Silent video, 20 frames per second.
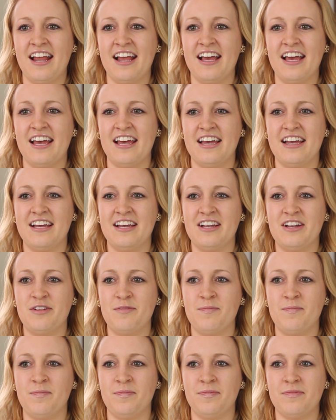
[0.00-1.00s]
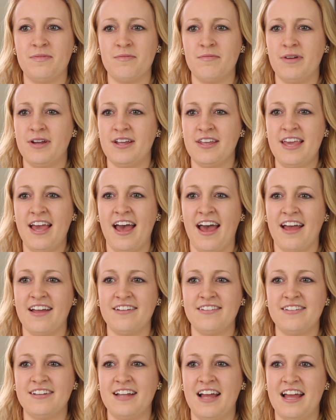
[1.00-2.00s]
But yeah,
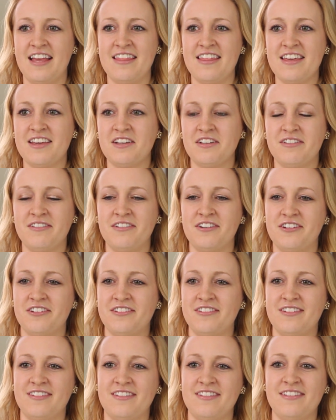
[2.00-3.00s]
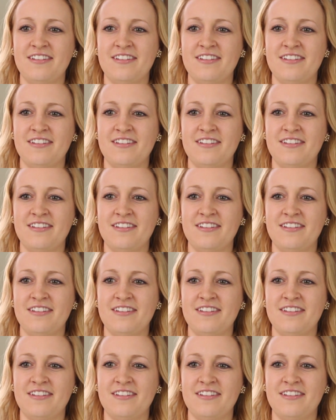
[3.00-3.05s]
I think just